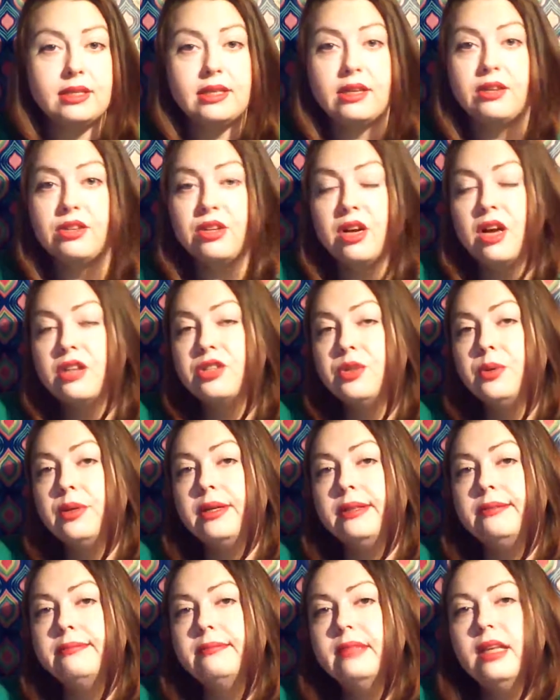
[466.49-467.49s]
down and talk to
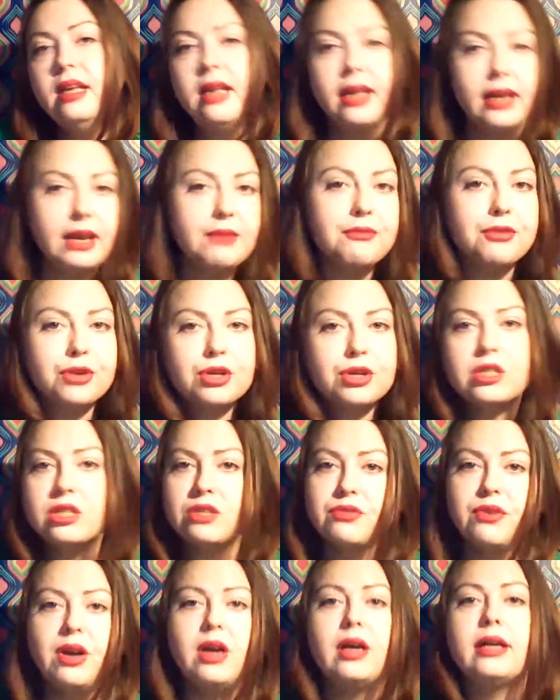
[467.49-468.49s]
her. And at first it's
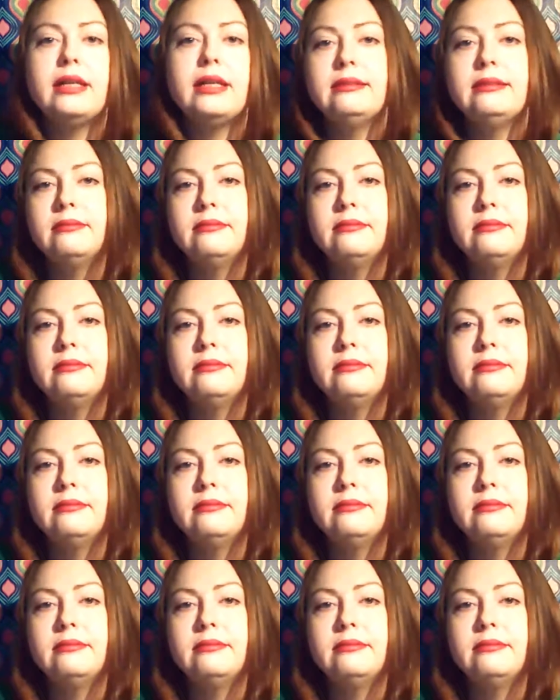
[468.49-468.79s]
fine.